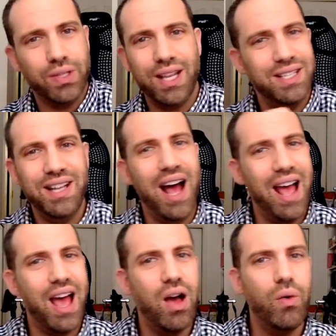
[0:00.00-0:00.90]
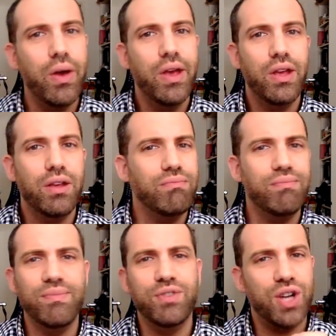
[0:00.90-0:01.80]
That's not how
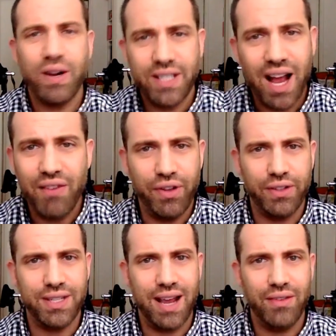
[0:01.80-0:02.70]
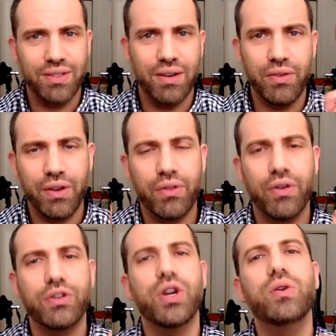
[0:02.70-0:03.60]
Jerry Seinfeld sounds.
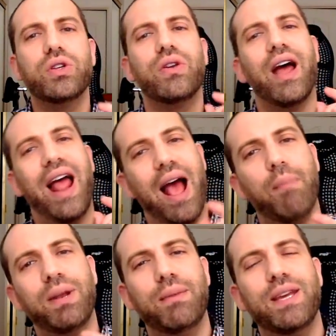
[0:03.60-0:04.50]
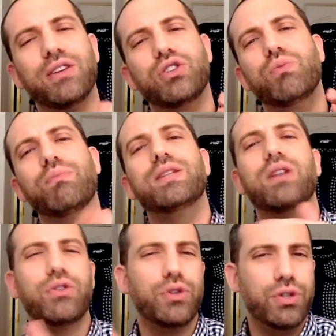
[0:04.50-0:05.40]
Their jokes are not happening because you
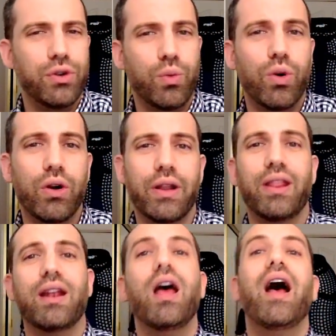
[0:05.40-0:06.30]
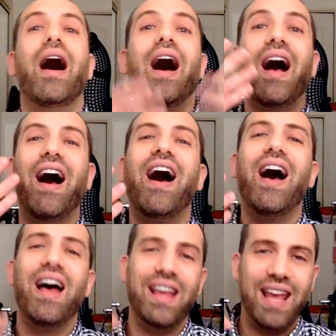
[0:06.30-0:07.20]
misunderstood a word and then,
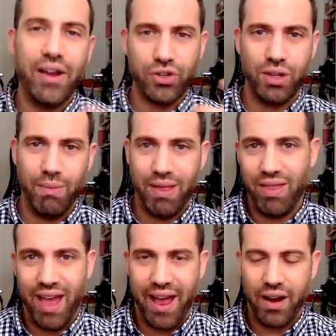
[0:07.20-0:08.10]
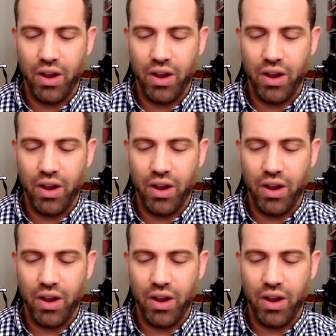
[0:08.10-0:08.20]
aha, he actually meant that.